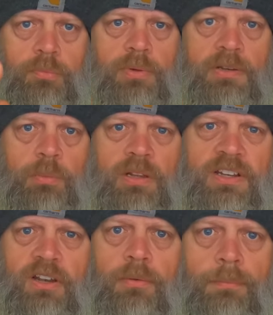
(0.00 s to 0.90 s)
we'd want
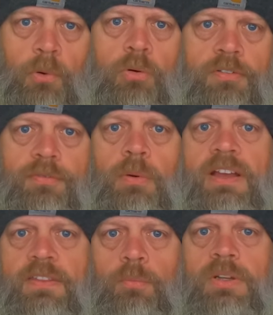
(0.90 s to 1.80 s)
to know more of
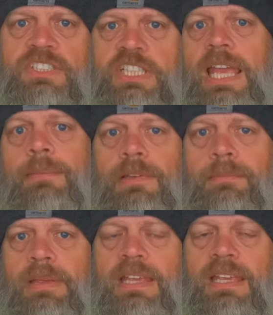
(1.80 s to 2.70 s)
why the witch came to
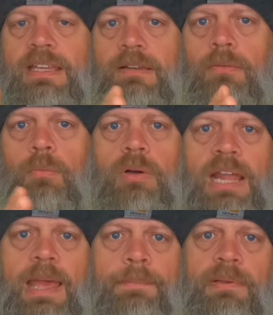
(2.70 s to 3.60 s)
be and what
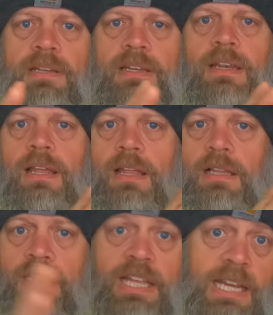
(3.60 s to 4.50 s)
happened and
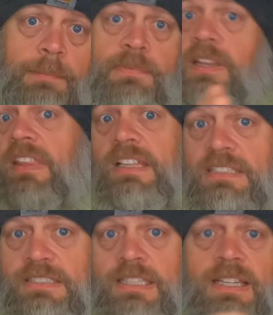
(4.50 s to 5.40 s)
led up to
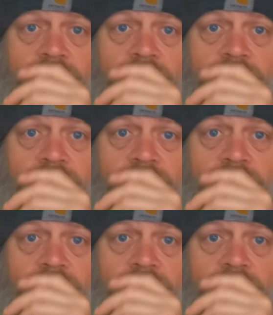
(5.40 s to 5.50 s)
this, and